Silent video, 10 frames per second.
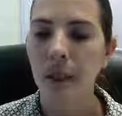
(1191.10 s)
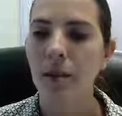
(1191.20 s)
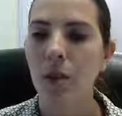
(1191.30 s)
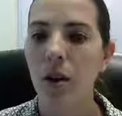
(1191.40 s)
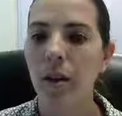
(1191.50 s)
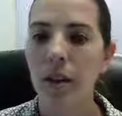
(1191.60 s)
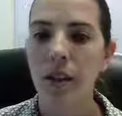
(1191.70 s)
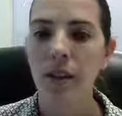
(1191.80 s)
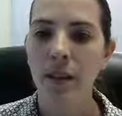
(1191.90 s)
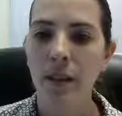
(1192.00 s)
So all of the
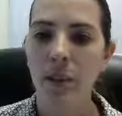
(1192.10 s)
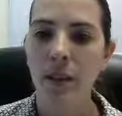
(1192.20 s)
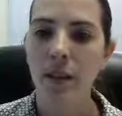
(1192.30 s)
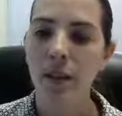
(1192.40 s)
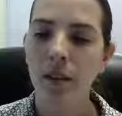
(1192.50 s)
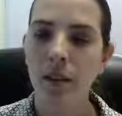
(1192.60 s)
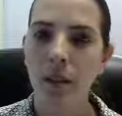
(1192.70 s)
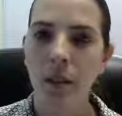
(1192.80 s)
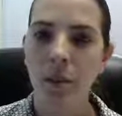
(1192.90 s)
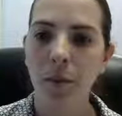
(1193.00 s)
even numbers
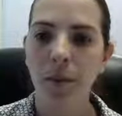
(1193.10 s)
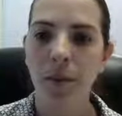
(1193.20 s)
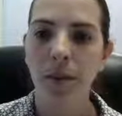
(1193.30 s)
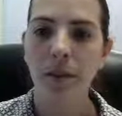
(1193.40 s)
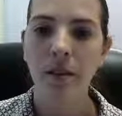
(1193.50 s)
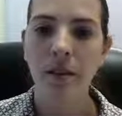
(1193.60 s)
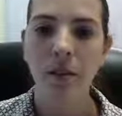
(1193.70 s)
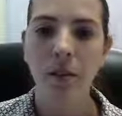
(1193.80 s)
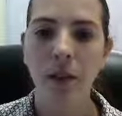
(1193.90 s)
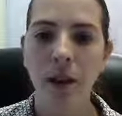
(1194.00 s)
come up even. The
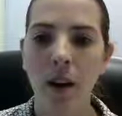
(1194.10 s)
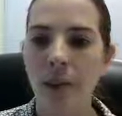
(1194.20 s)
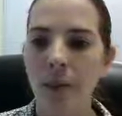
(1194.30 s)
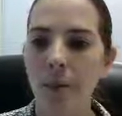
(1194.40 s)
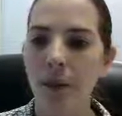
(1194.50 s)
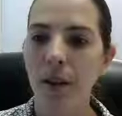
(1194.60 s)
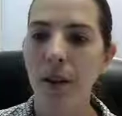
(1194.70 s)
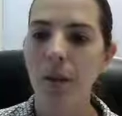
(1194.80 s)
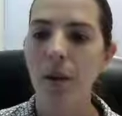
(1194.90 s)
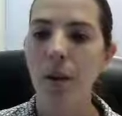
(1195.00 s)
only odd number
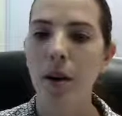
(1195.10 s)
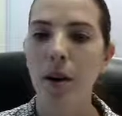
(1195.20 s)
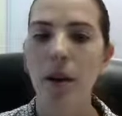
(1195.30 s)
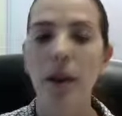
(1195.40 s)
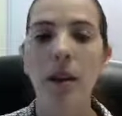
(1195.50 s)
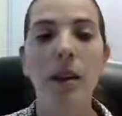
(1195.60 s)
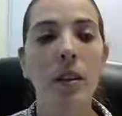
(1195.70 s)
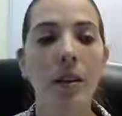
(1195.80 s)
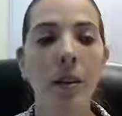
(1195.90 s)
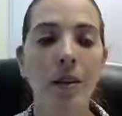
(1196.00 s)
comes up odd.
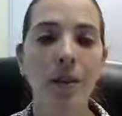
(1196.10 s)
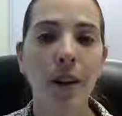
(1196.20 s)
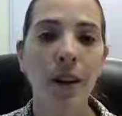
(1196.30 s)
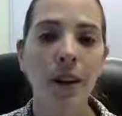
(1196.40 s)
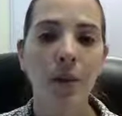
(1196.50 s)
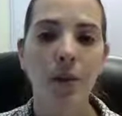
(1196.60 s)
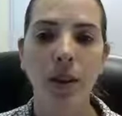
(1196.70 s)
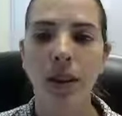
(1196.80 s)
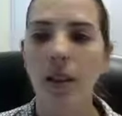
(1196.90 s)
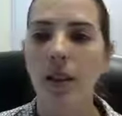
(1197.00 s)
So our file is
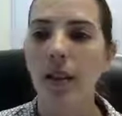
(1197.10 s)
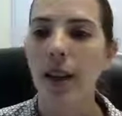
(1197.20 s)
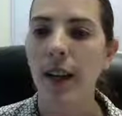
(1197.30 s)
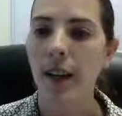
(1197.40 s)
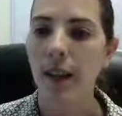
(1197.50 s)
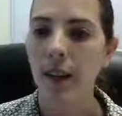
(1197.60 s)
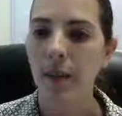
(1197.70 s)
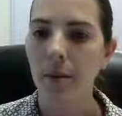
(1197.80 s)
working correctly.